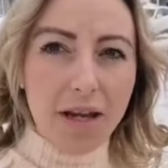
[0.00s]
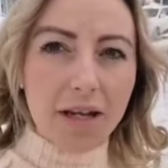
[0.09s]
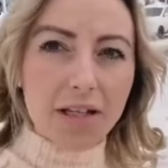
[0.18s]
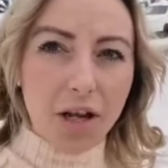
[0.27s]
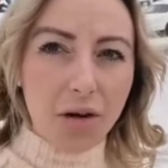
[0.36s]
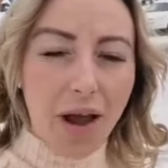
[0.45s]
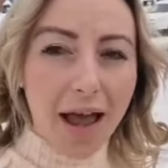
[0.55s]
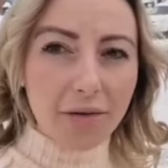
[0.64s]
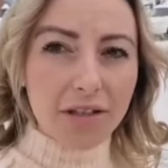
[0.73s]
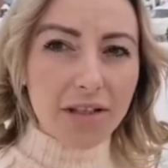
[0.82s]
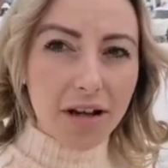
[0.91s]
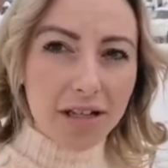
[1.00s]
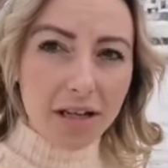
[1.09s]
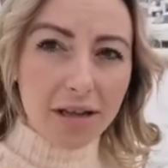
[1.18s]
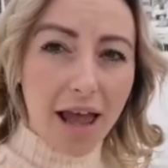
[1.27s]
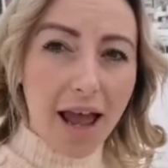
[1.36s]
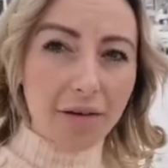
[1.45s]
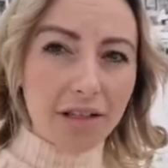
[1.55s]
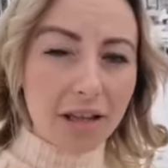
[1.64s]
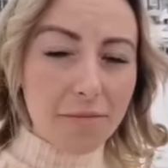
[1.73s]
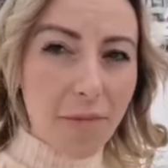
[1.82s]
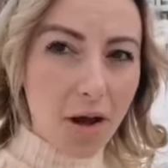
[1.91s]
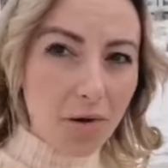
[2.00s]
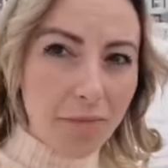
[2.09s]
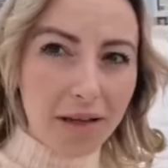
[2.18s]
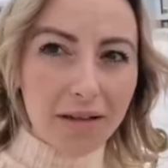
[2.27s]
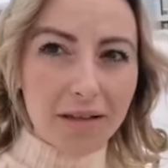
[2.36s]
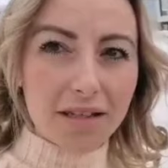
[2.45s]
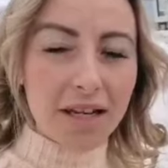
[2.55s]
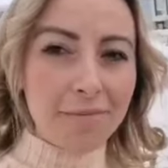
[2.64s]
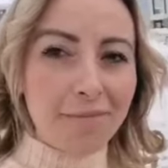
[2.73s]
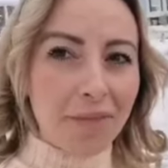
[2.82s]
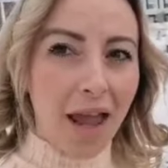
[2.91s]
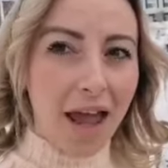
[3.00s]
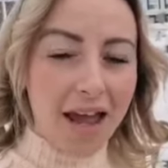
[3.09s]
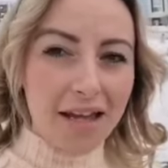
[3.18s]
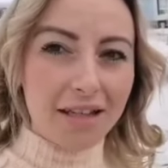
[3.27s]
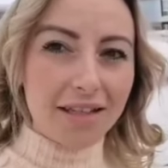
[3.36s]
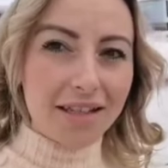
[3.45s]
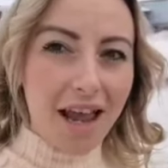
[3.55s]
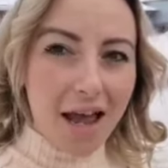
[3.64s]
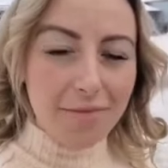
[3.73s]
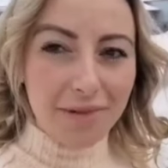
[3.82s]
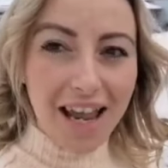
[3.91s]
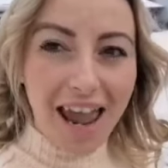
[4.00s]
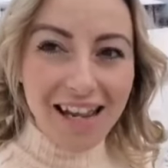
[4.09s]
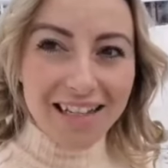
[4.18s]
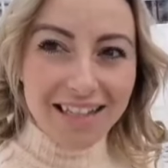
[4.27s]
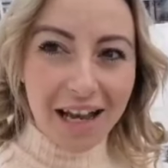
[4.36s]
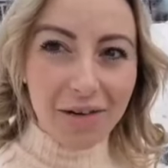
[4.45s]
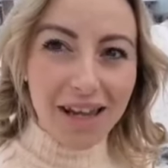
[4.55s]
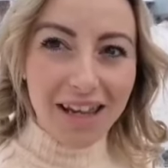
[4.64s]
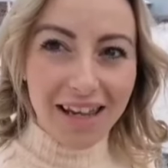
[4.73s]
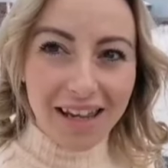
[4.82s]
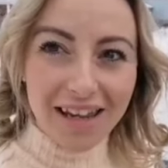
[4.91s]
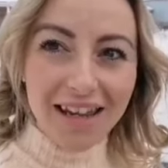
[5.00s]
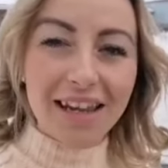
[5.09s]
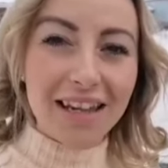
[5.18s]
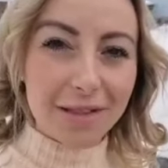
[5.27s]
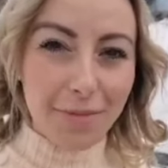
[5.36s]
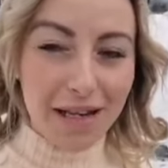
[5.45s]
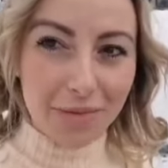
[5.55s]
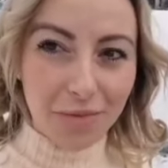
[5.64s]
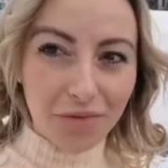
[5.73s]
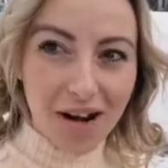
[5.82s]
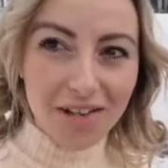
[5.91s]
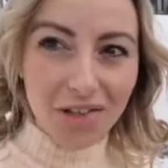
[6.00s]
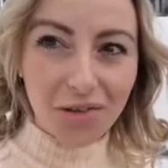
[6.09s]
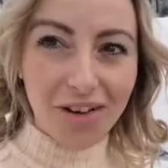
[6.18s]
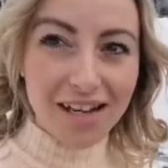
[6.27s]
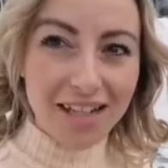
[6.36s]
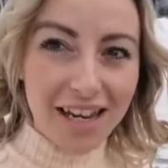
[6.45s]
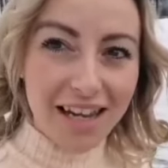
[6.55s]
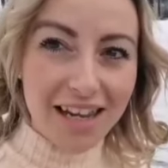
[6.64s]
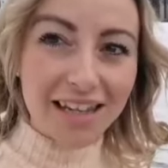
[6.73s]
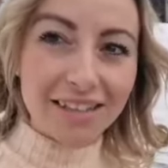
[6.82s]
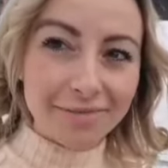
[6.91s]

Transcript: So outside at the house at the moment, and Taylor's out here. He's made some friends already.